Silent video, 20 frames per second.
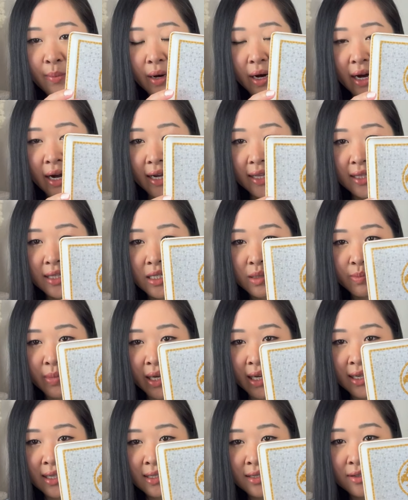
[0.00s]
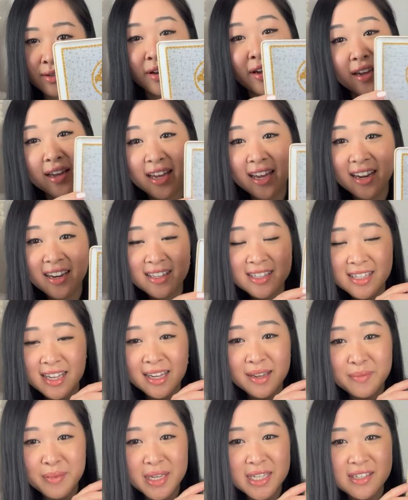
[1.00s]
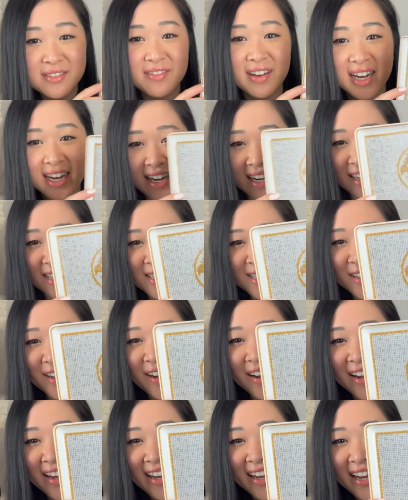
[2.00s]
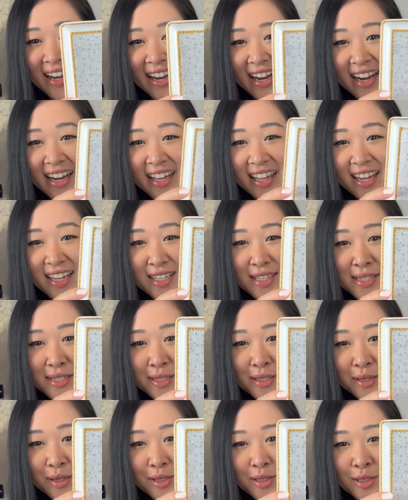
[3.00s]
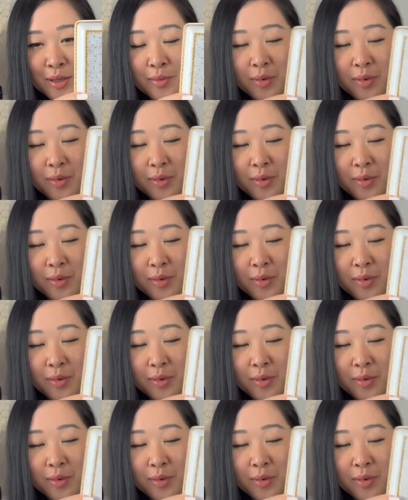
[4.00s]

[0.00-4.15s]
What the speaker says: behind this piece. So again, it's like a piece of art. So that is so, so